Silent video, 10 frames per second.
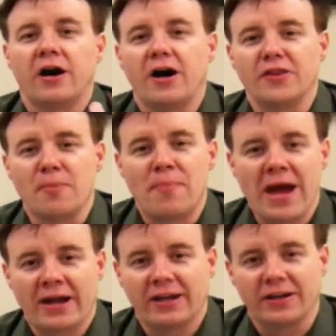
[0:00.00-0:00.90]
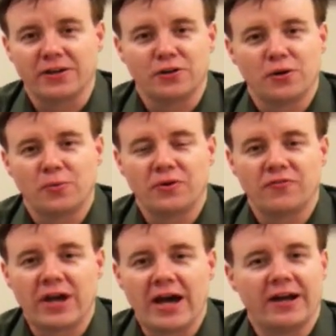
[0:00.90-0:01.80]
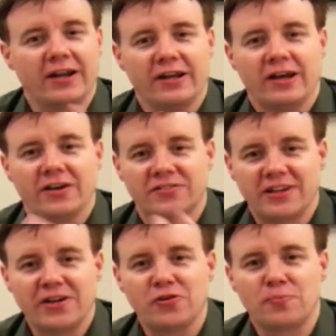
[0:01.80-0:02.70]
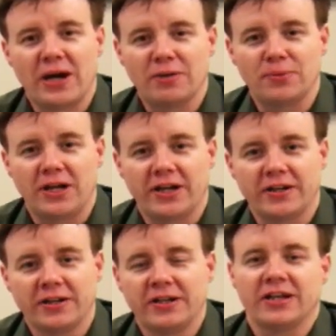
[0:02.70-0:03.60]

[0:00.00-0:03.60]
On the back end, we've got a sales pipeline,